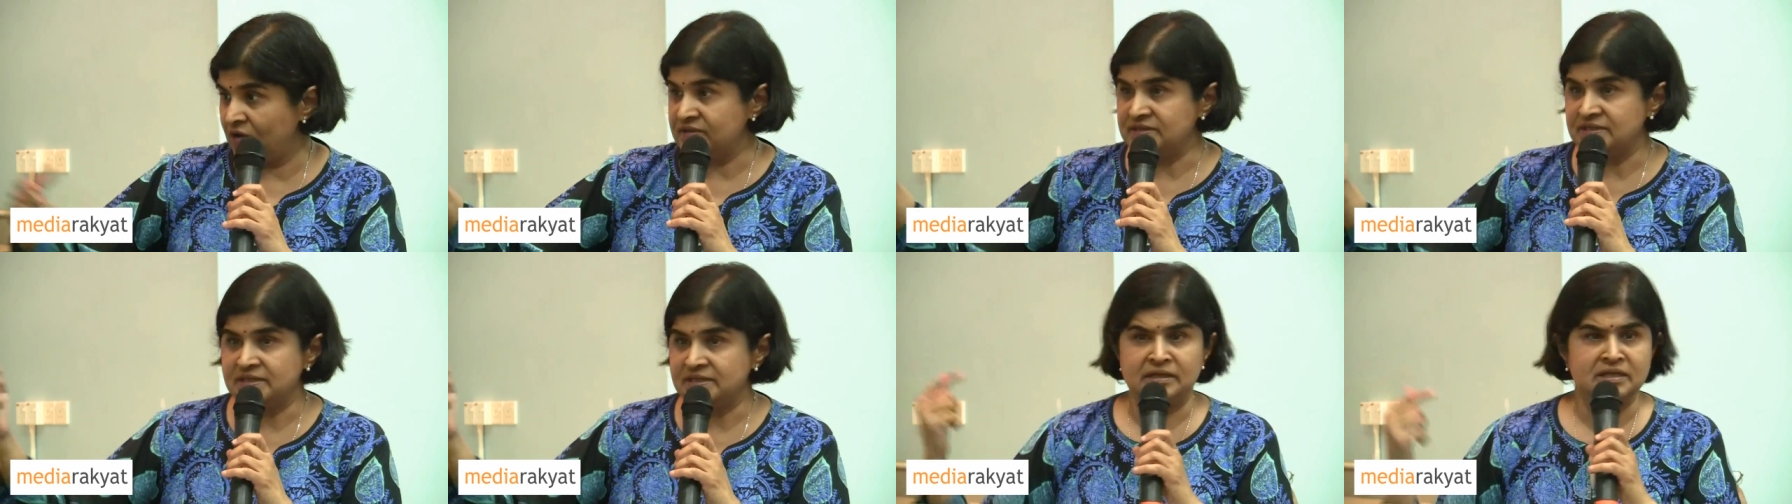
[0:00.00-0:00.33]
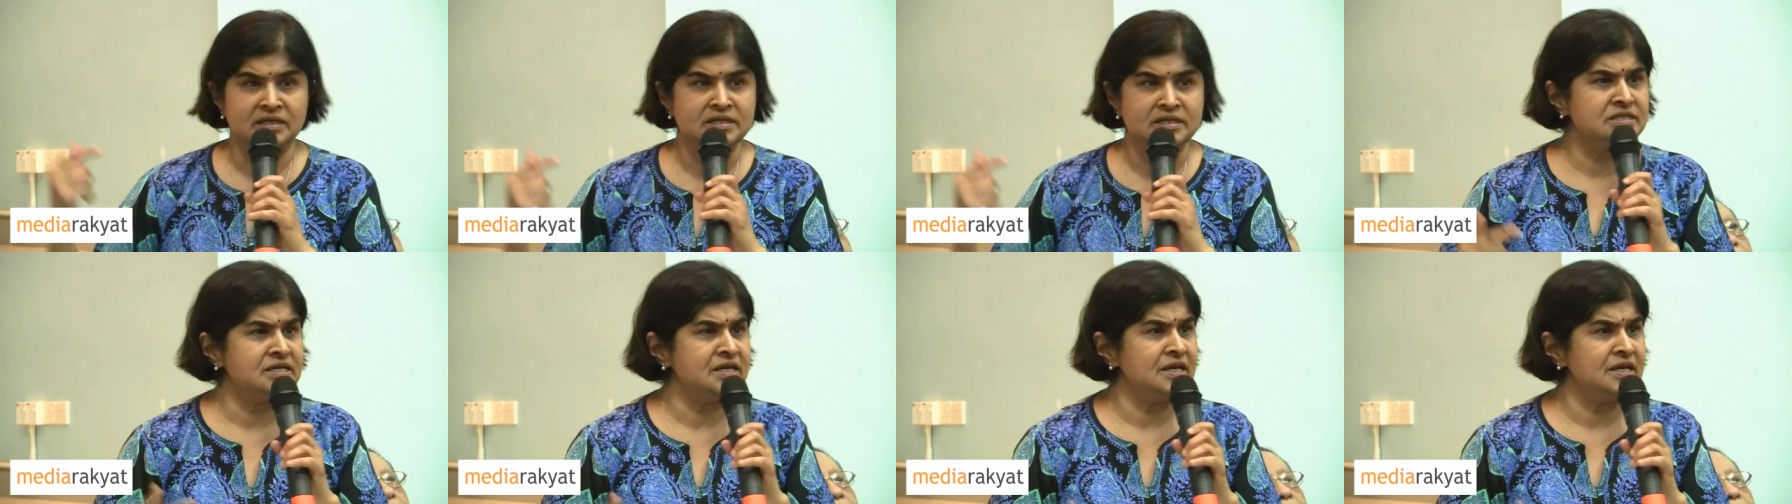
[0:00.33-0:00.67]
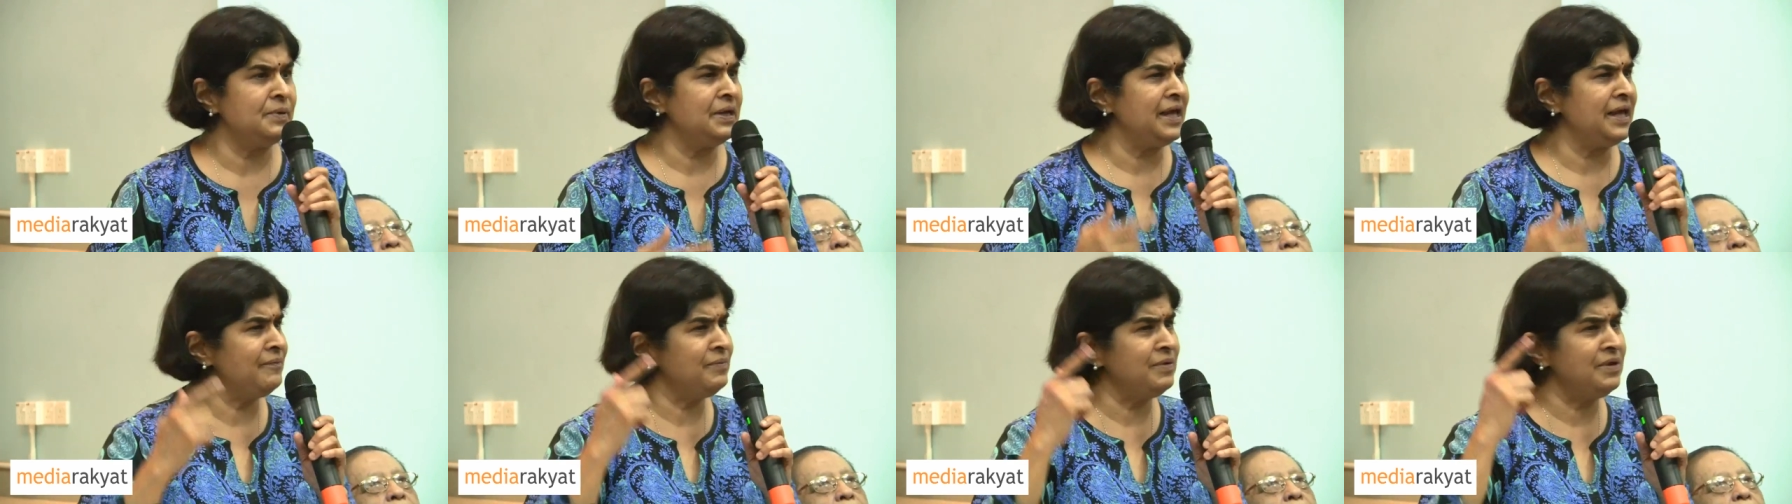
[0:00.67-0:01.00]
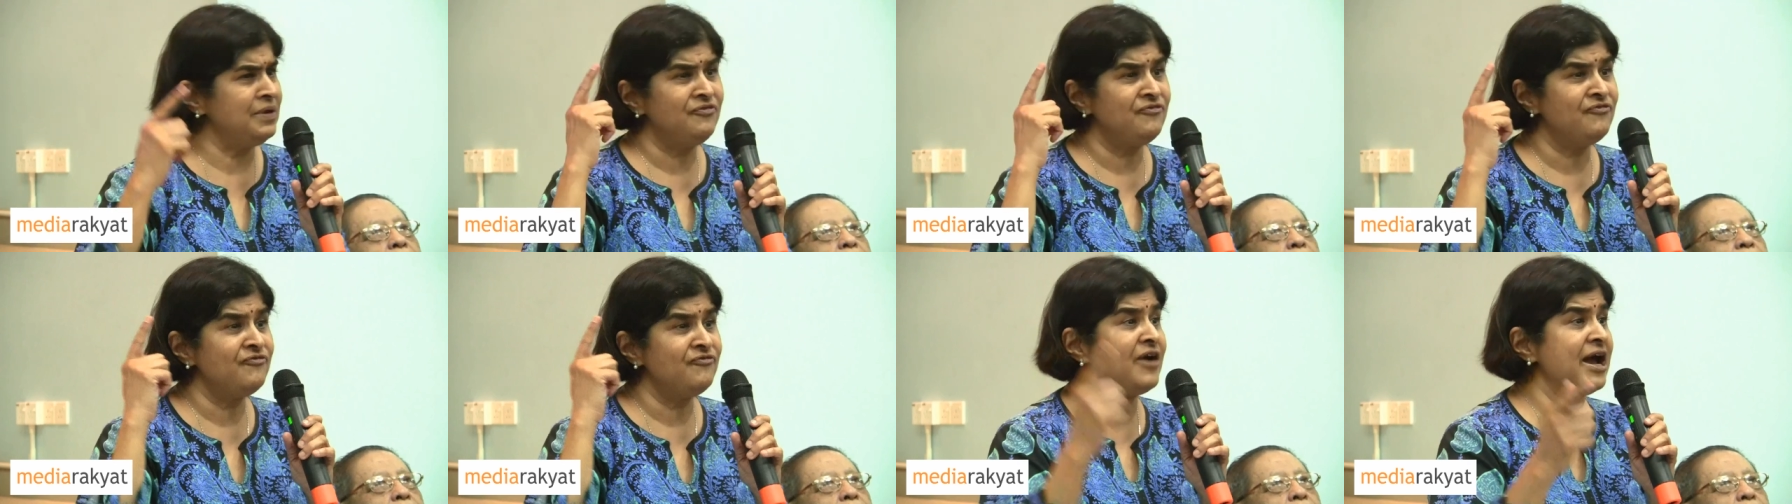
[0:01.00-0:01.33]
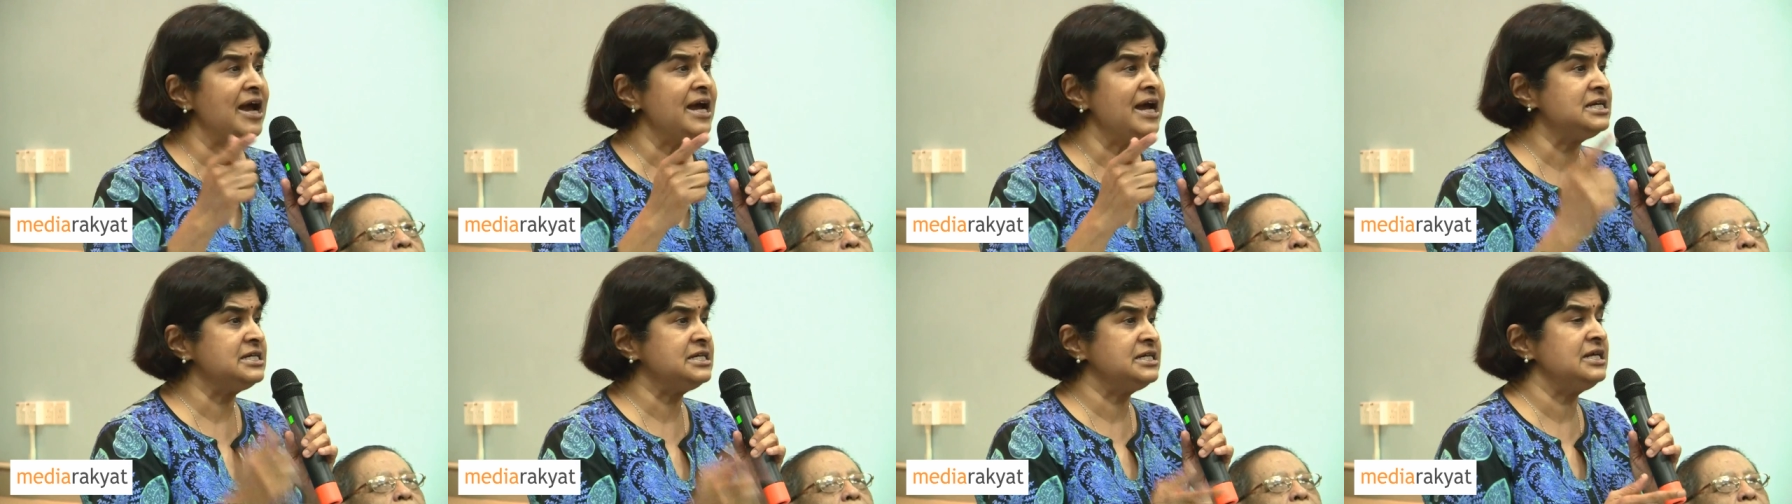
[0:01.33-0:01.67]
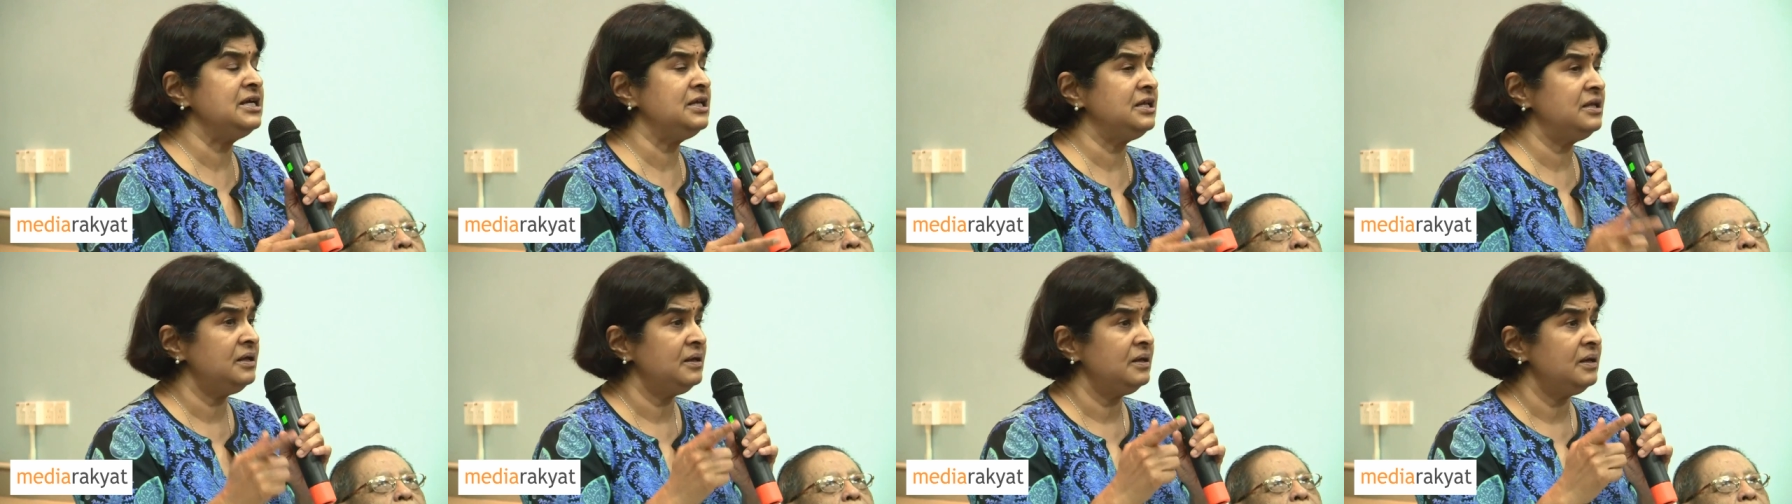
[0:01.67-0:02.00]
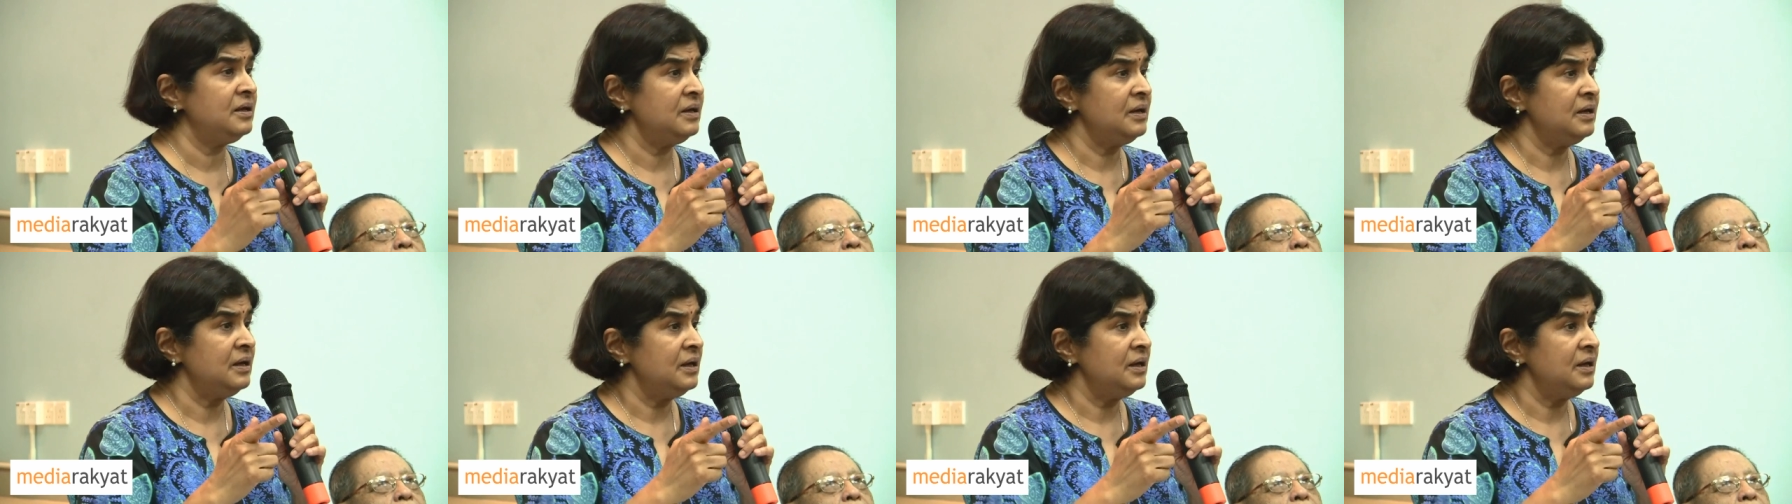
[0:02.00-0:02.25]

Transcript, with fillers: of us at this table have been fighting